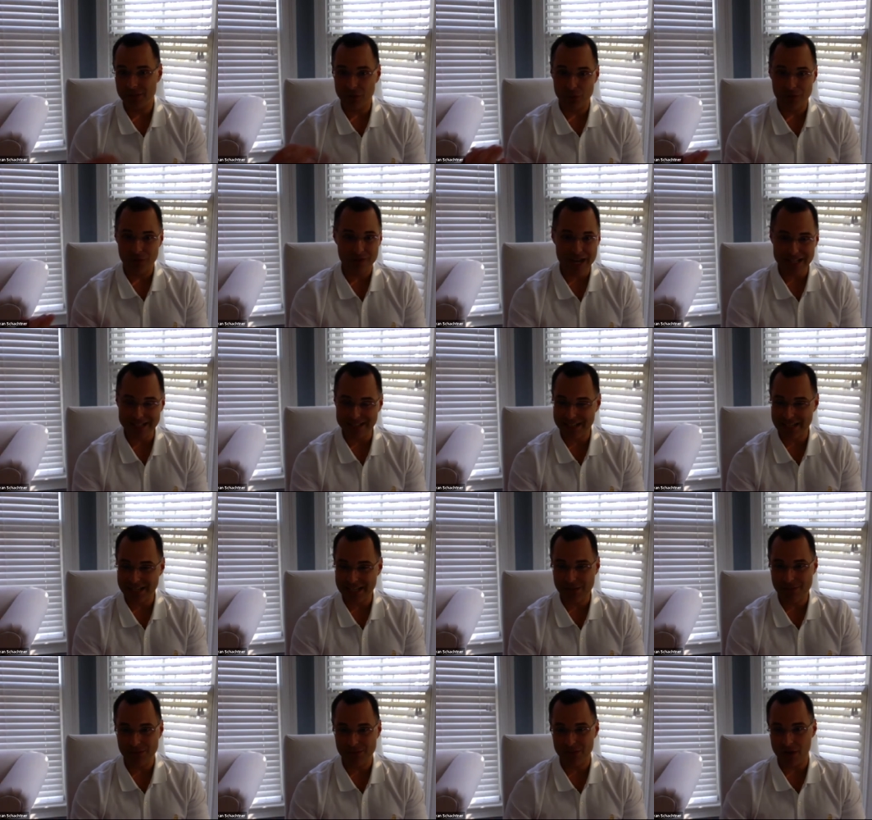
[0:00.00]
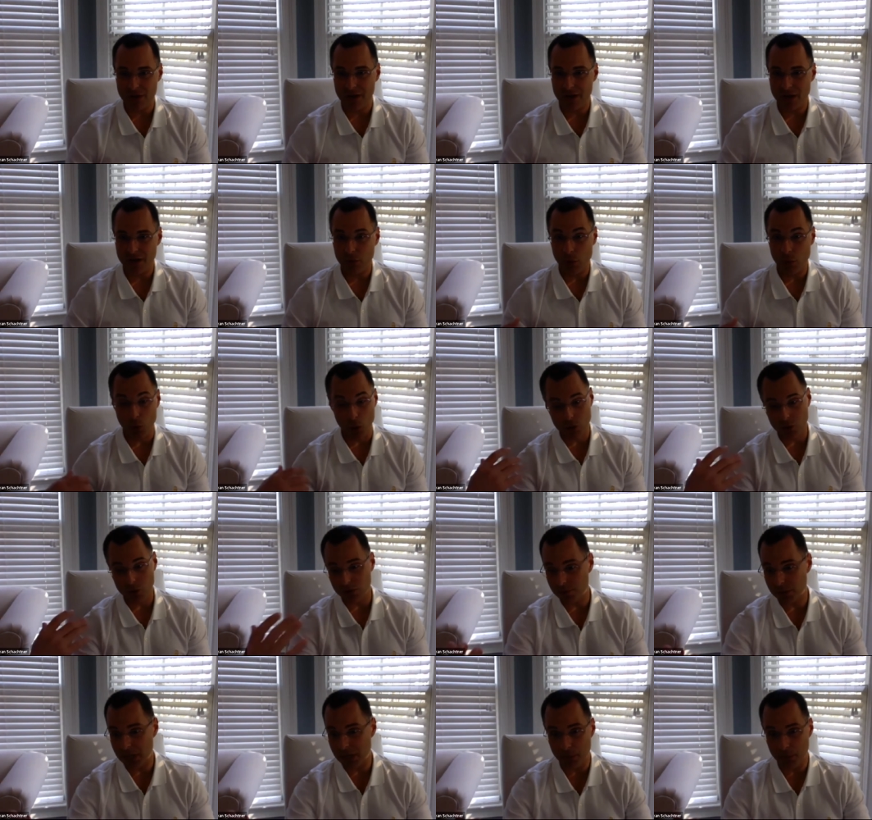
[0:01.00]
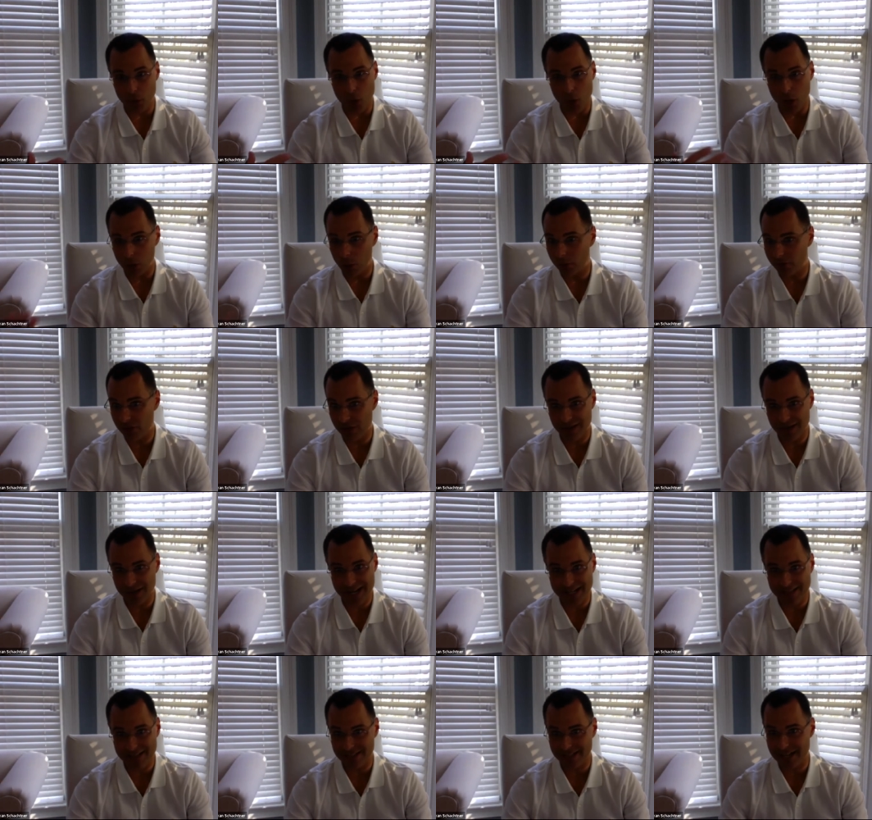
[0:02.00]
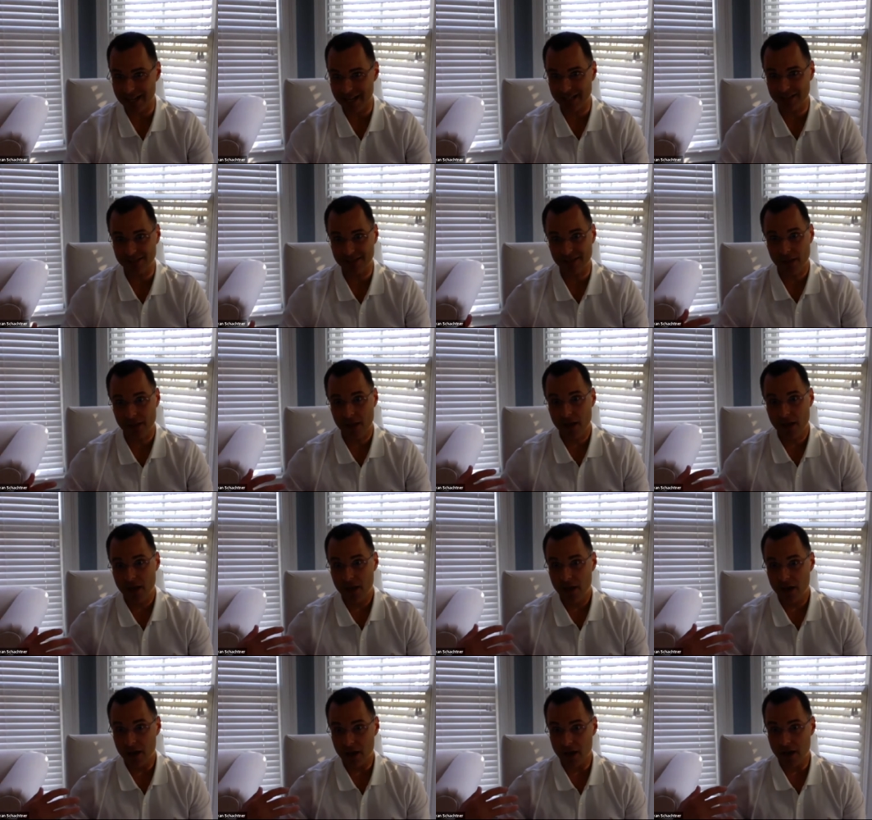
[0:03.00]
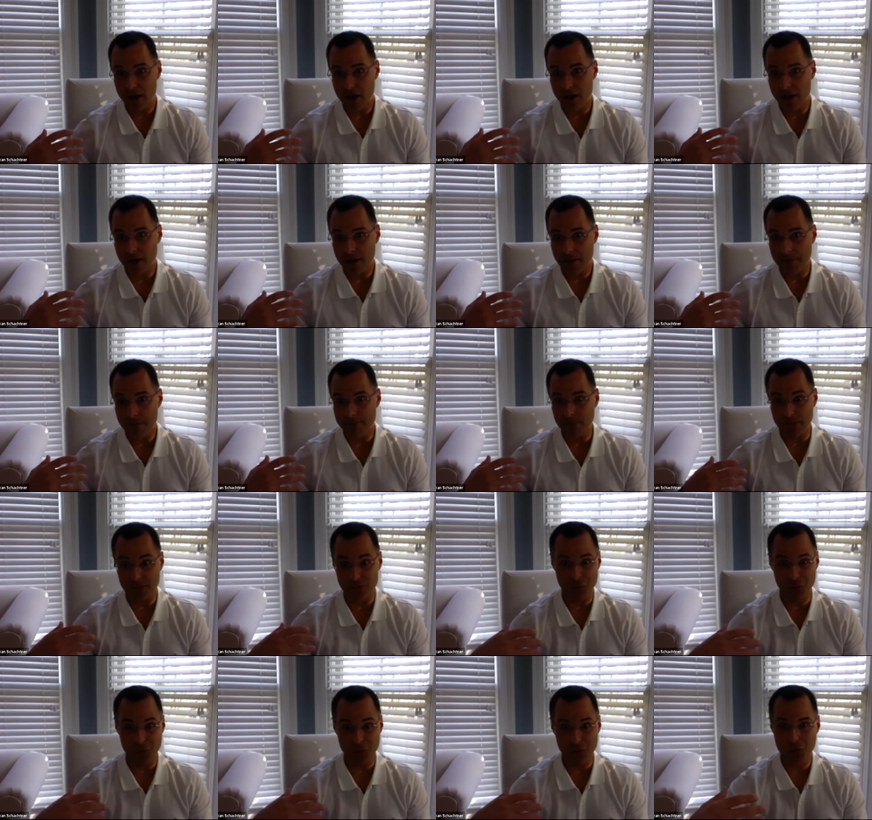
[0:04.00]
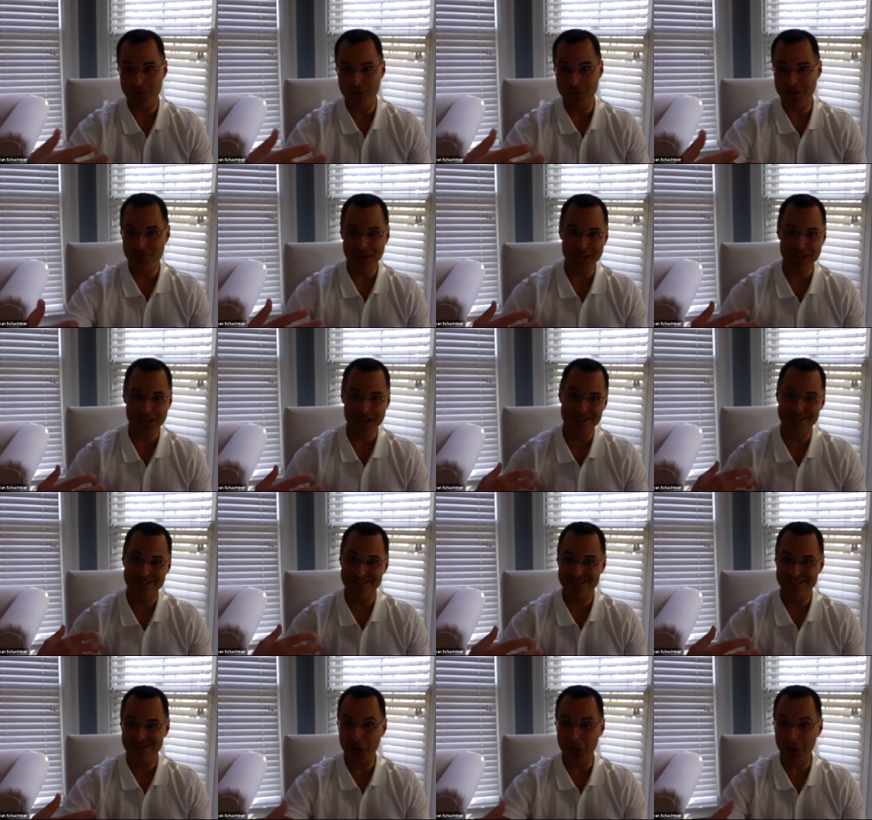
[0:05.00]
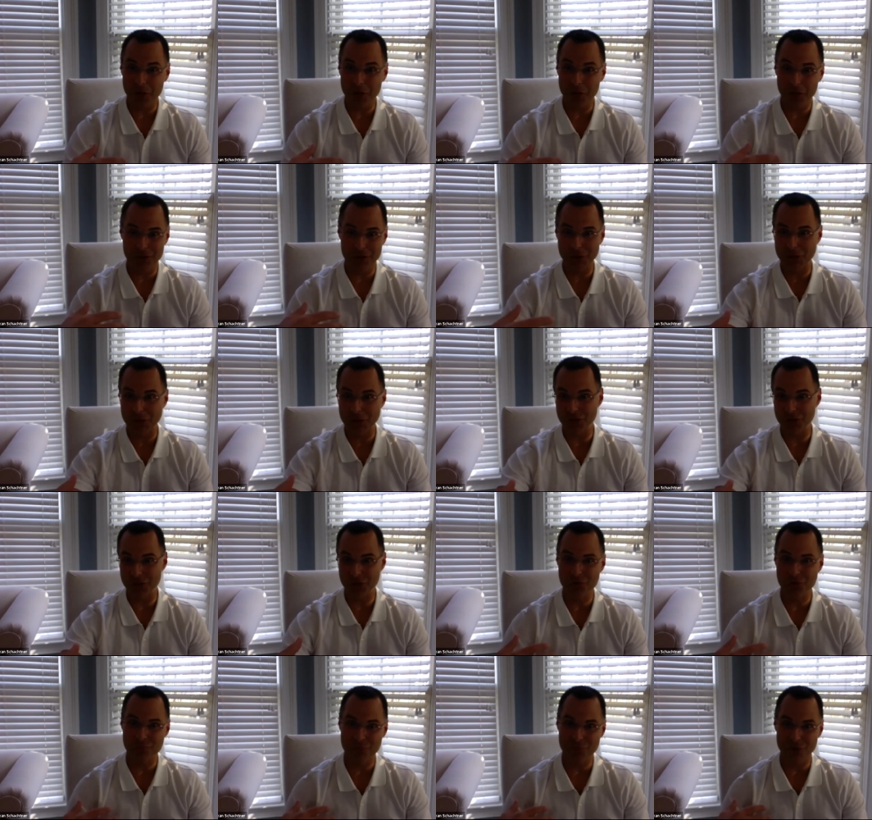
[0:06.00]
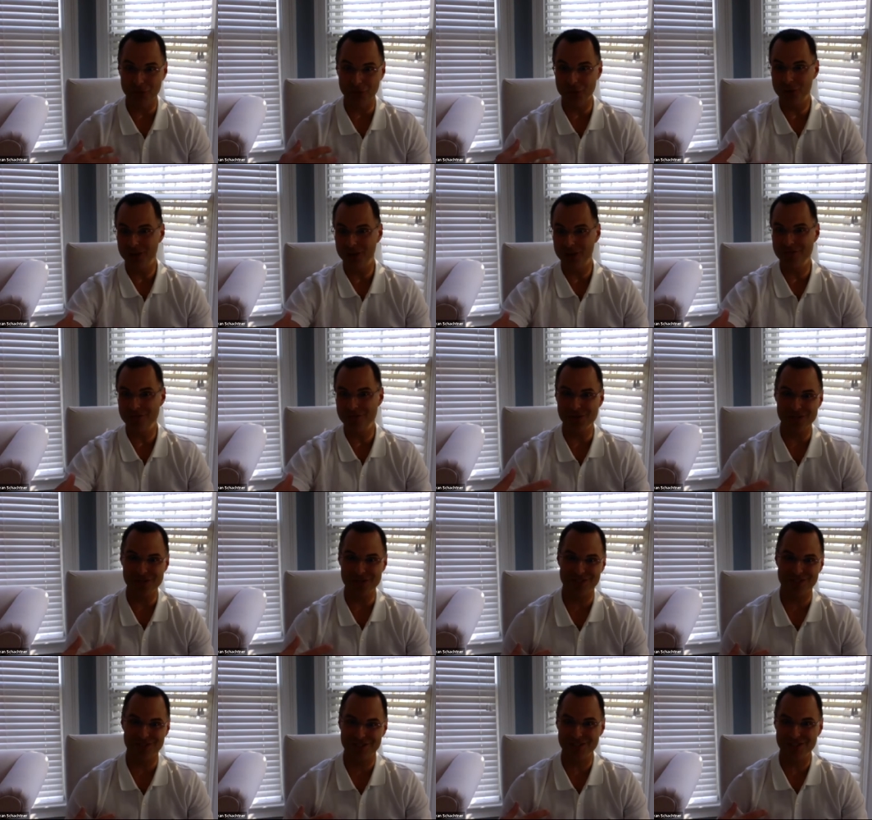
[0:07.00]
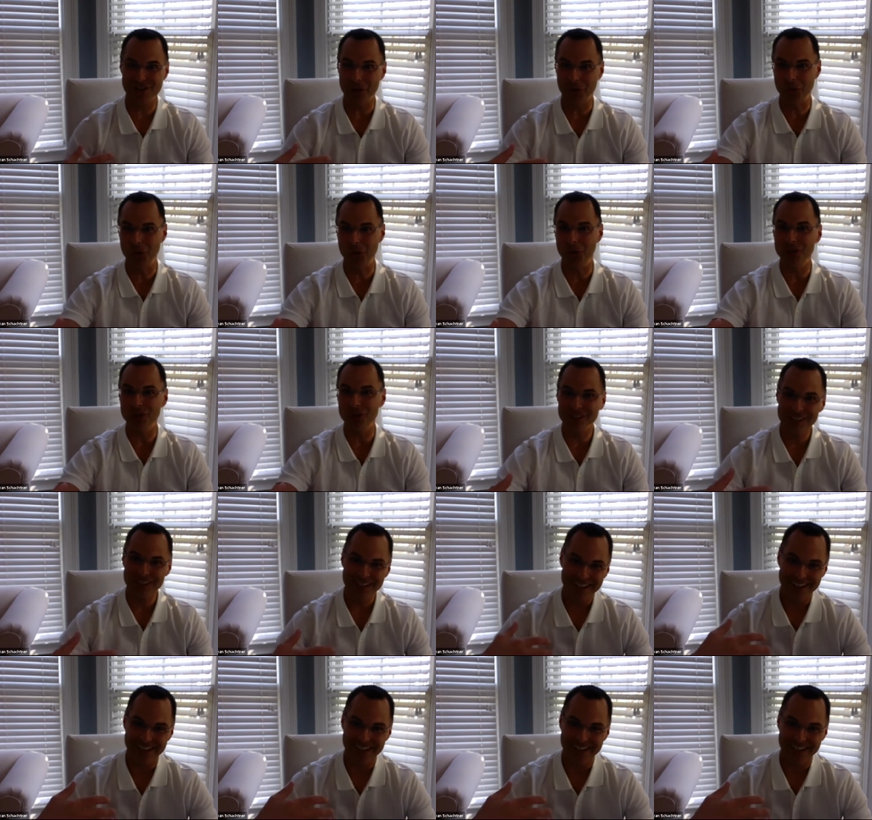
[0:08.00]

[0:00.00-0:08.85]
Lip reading: So we've got teams. We work with people all over the United States. Zoom has been, you know, we were doing Zoom before it was, you know, cool.